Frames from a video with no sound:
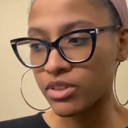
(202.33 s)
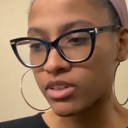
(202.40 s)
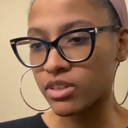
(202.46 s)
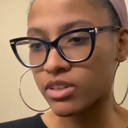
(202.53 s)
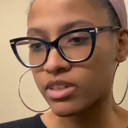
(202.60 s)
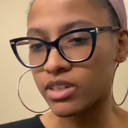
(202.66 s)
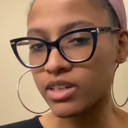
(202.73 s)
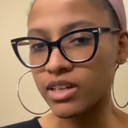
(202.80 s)

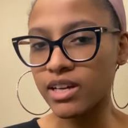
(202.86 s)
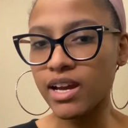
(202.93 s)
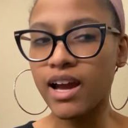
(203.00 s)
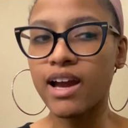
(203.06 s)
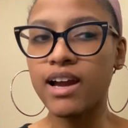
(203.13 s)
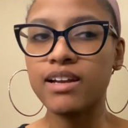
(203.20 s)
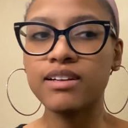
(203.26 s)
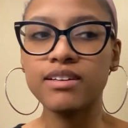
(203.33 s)
you're
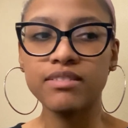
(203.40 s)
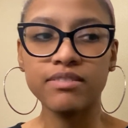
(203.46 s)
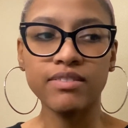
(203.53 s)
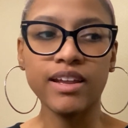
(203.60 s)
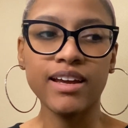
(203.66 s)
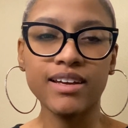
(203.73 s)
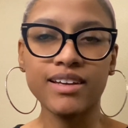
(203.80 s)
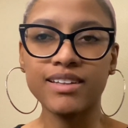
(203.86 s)
kind of
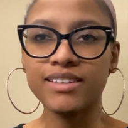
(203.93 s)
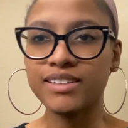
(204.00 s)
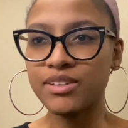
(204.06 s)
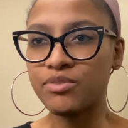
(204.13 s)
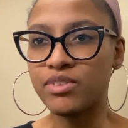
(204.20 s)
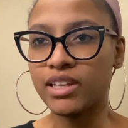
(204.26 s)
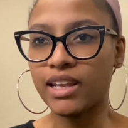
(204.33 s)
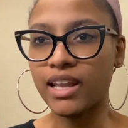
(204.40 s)
like
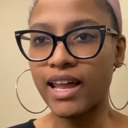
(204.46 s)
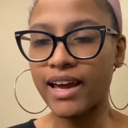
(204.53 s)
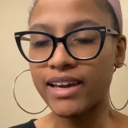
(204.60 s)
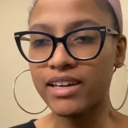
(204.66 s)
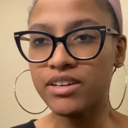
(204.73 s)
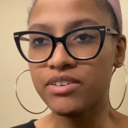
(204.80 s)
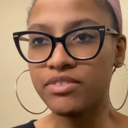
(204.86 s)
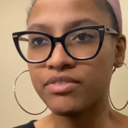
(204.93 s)
living
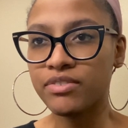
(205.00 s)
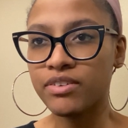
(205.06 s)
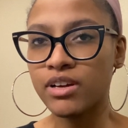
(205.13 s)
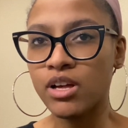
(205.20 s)
life